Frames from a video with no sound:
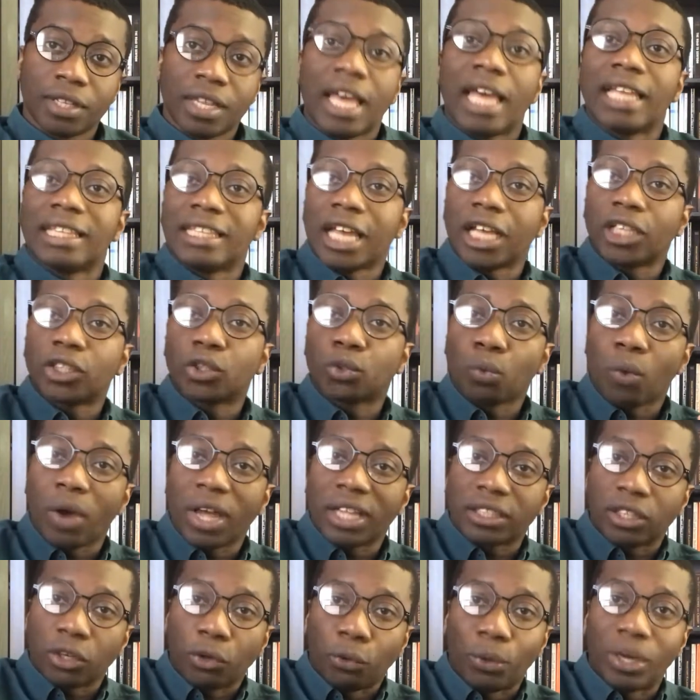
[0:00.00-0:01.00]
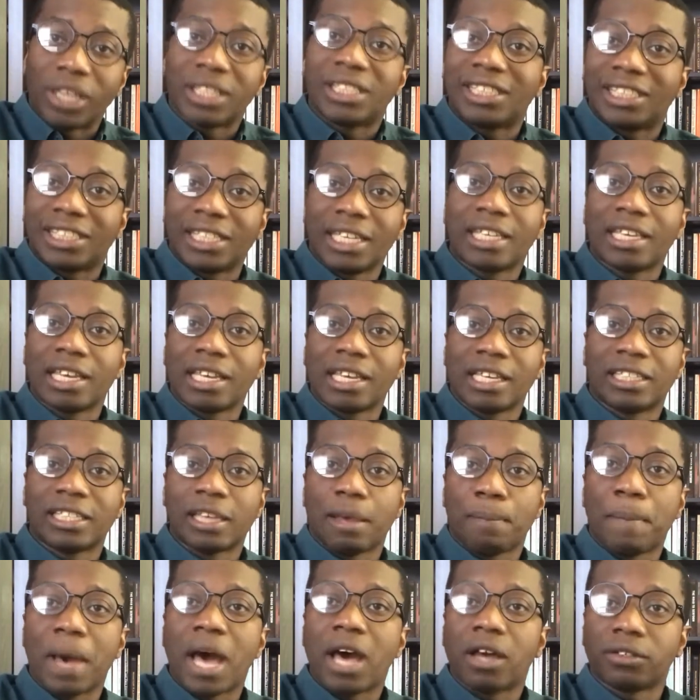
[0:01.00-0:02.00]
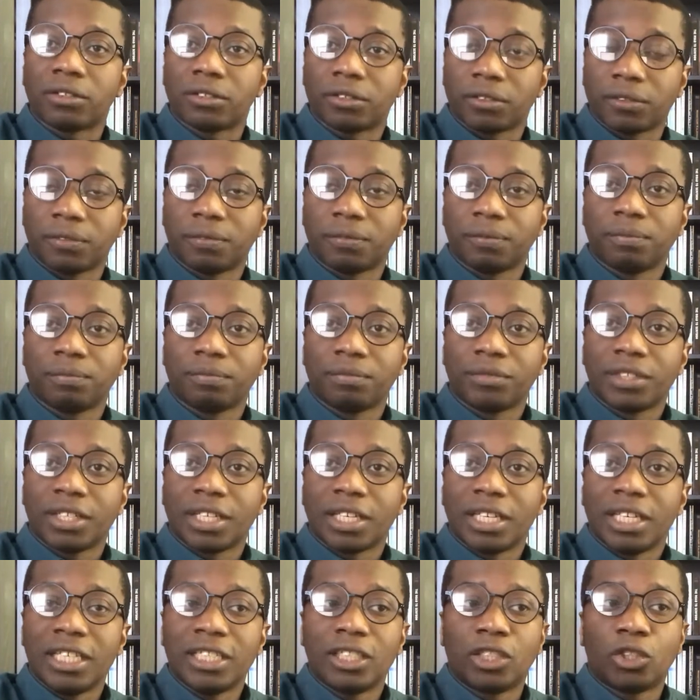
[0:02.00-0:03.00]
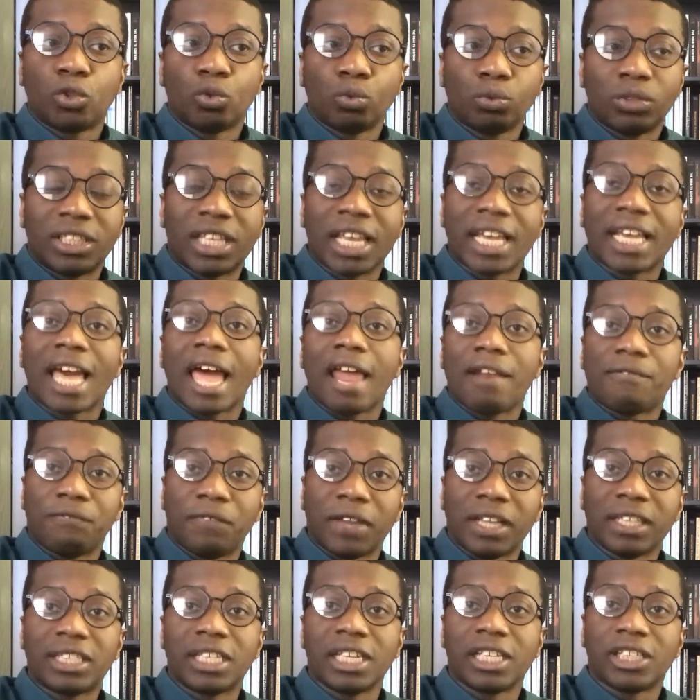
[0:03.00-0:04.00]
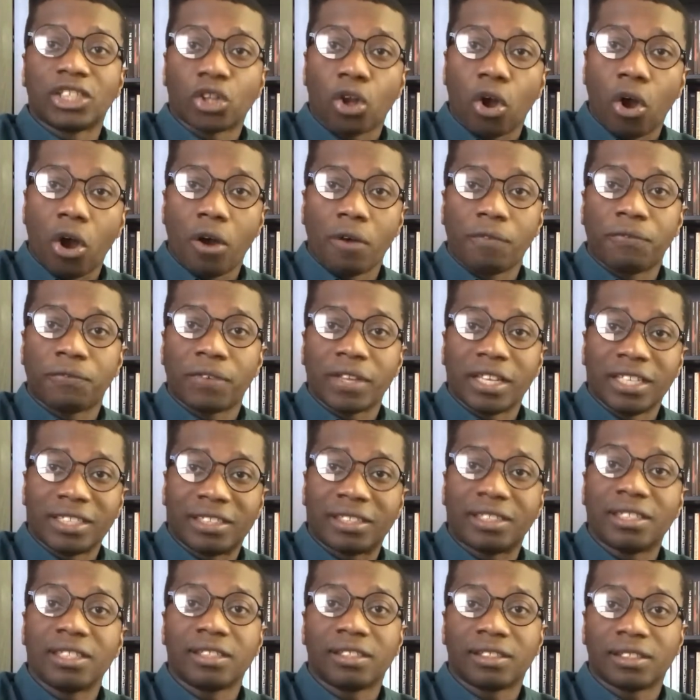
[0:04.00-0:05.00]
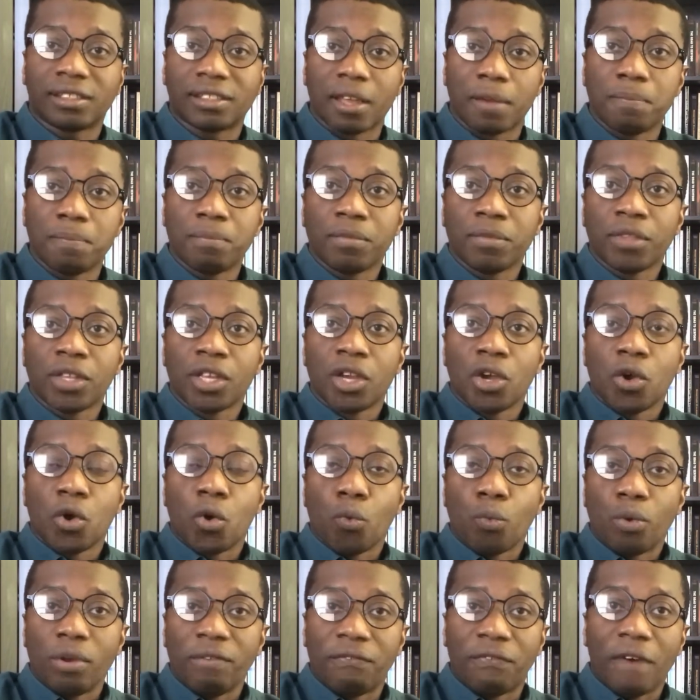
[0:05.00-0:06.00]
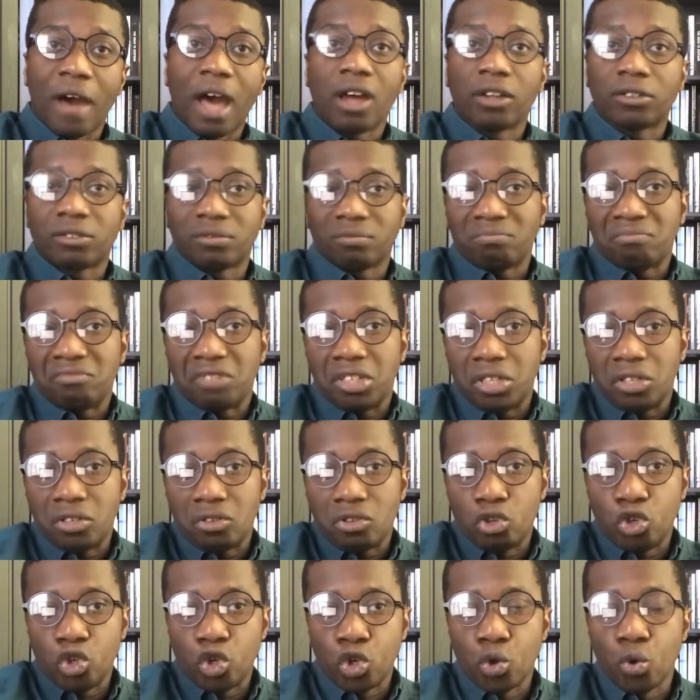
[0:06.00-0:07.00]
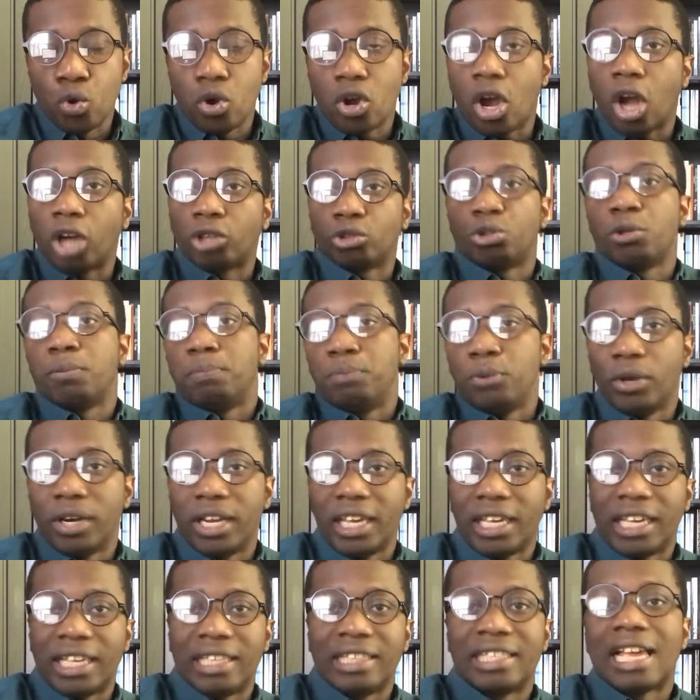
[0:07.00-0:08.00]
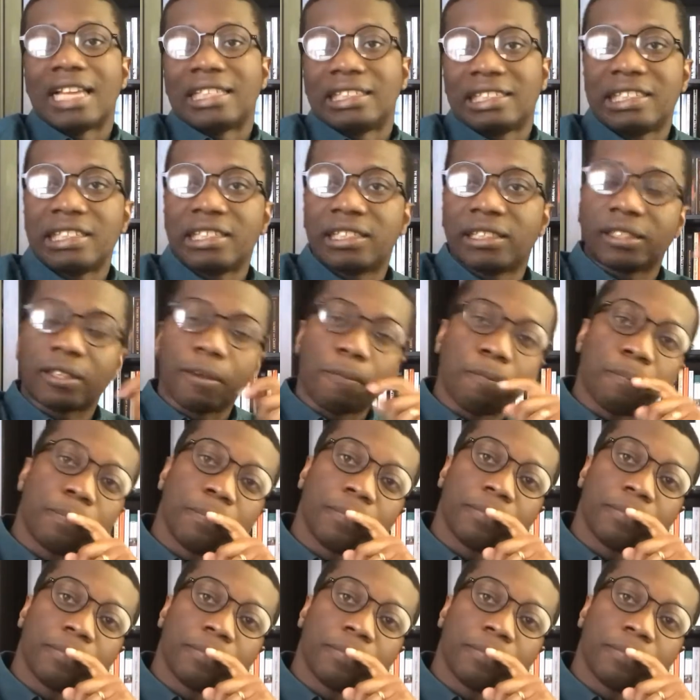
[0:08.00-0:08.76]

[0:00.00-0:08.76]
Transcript: And that's what rent seeking is about, is to take advantage of a system without you contributing in that system.